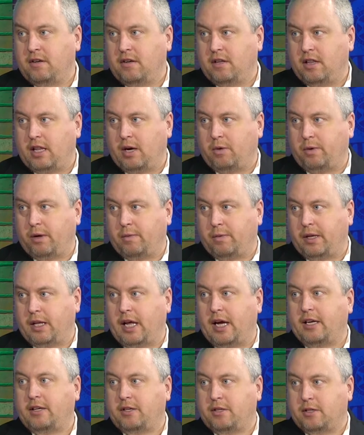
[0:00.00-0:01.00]
that we would
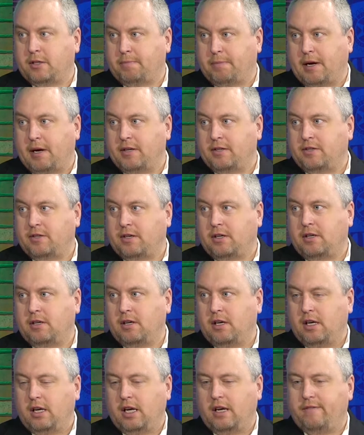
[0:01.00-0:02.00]
like to sponsor
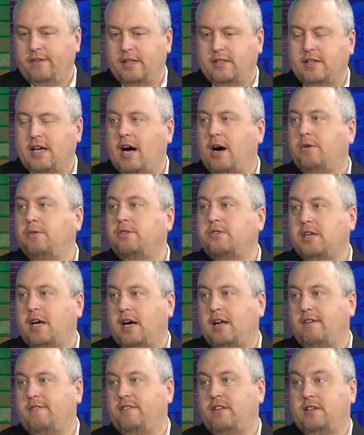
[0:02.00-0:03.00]
if it's
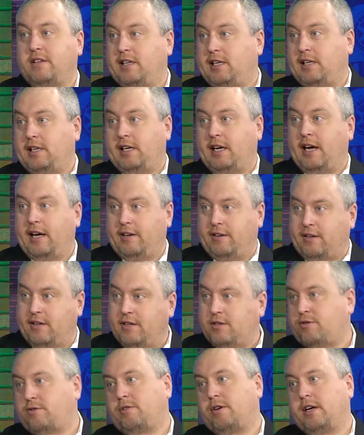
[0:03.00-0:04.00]
outside of the DDA
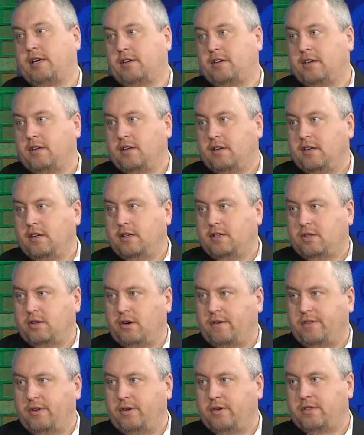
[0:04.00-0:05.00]
district. Sure. So,
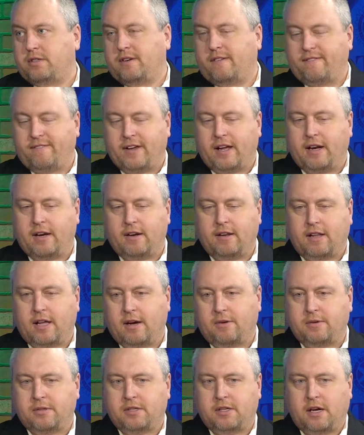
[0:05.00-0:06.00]
if there was an event
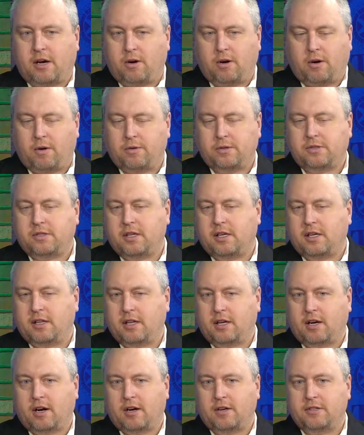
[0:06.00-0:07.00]
that was hosted in
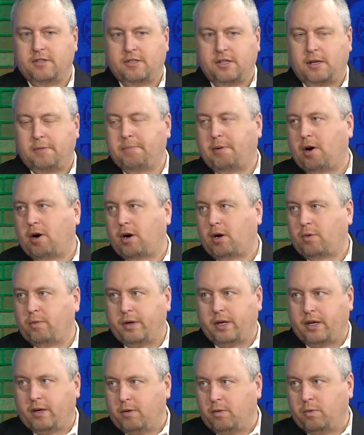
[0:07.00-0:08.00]
the Garden City Park,
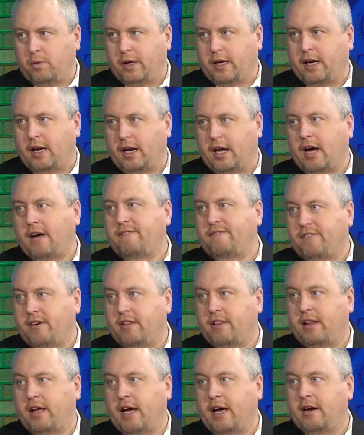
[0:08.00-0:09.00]
we, we cannot
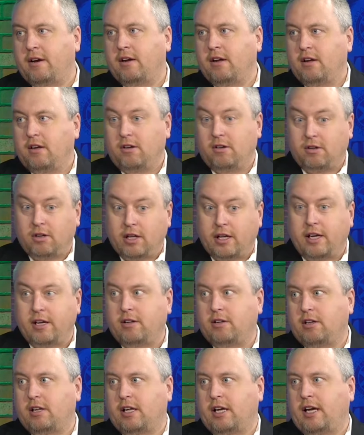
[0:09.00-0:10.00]
fund that
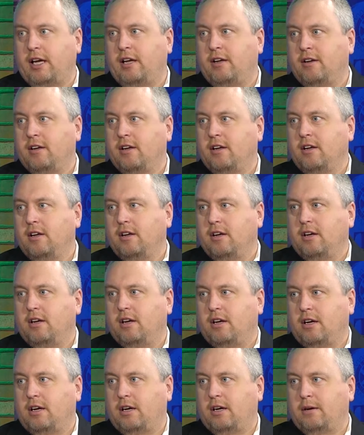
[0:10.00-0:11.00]
legally right.
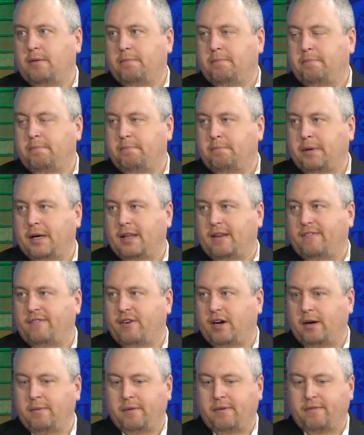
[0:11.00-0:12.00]
Uh, by the
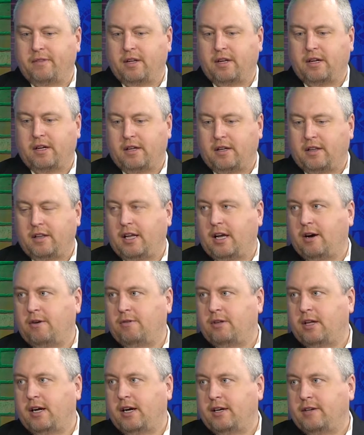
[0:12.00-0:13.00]
frame of the, the
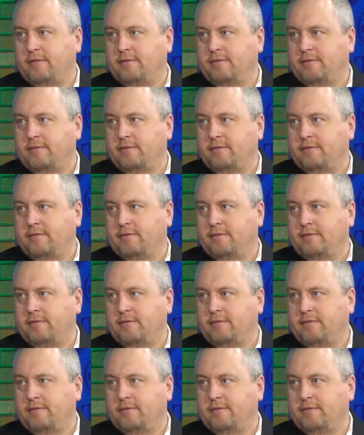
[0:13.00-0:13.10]
outline. Right,